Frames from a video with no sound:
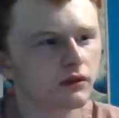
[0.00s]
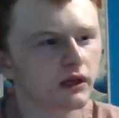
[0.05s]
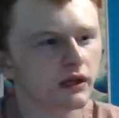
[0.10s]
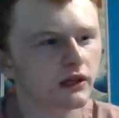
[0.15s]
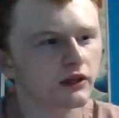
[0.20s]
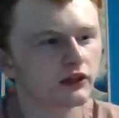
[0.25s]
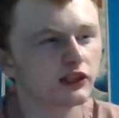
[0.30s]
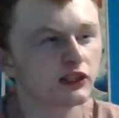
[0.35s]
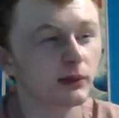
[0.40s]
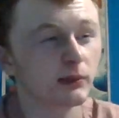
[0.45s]

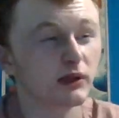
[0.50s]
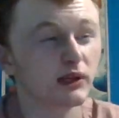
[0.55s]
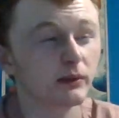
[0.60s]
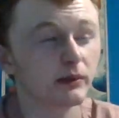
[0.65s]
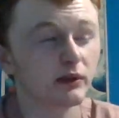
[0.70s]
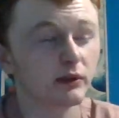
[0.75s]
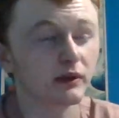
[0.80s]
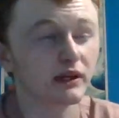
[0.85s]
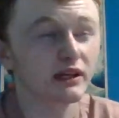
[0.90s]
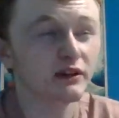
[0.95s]
like, the
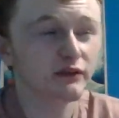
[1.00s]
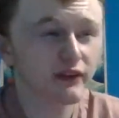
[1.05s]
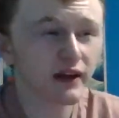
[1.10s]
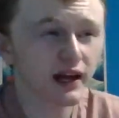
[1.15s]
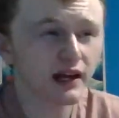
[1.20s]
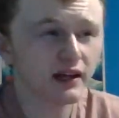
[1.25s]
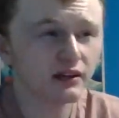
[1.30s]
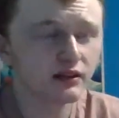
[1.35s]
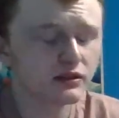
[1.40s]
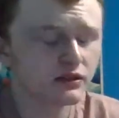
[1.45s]
WWE
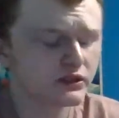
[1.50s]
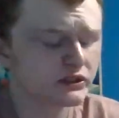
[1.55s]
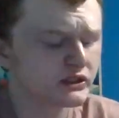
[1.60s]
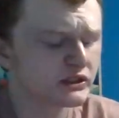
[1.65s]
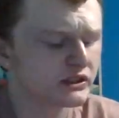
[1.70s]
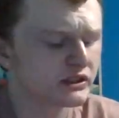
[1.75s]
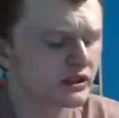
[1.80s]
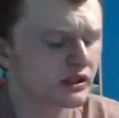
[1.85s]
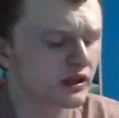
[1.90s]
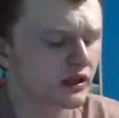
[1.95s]

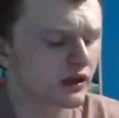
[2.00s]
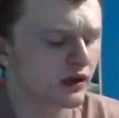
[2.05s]
fans.